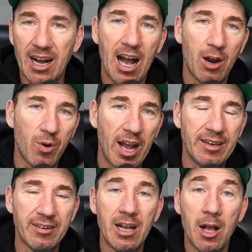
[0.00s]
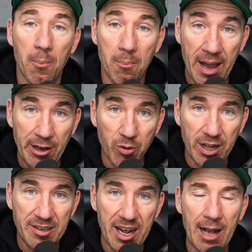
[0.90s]
I write manual
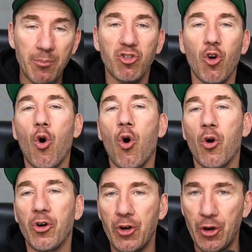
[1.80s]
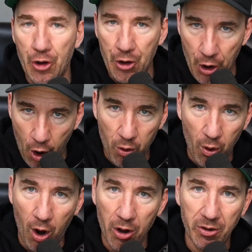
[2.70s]
DMs or no
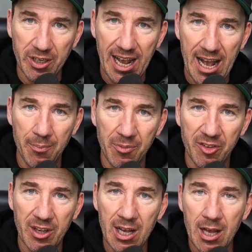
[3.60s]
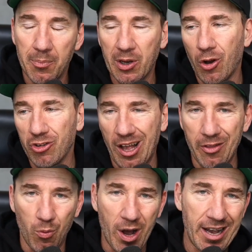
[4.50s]
auto DMs, because
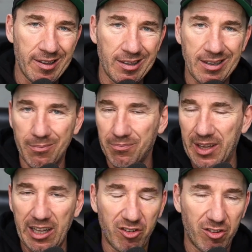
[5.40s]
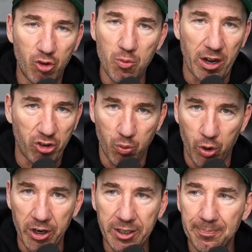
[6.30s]
otherwise it's too much
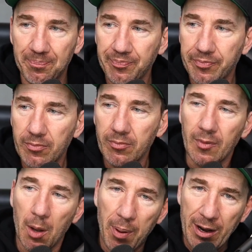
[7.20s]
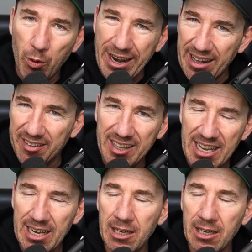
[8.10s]
work. But when I see